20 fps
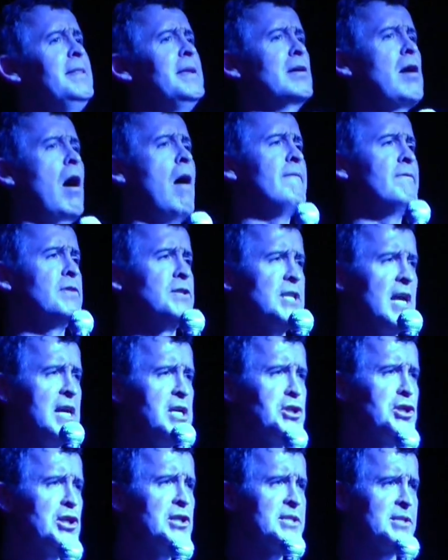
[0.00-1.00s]
the
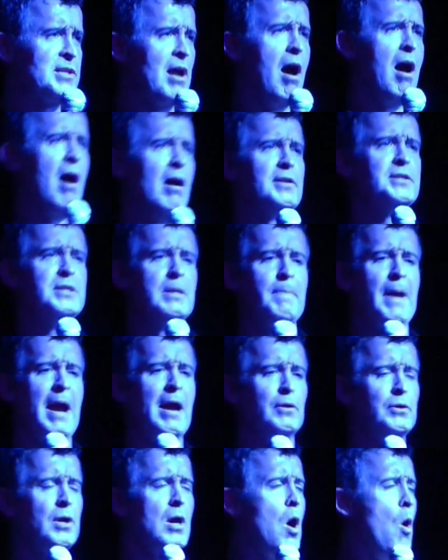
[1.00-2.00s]
conversation starts
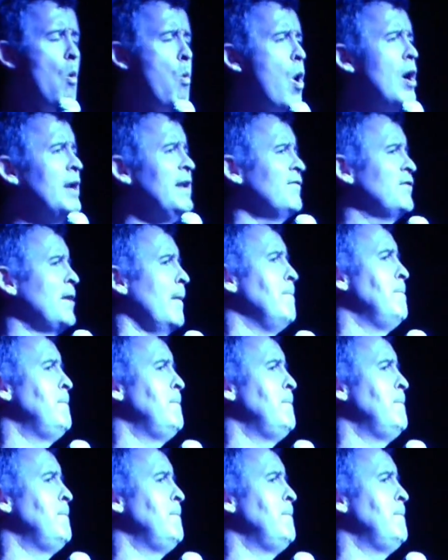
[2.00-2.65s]
about one of the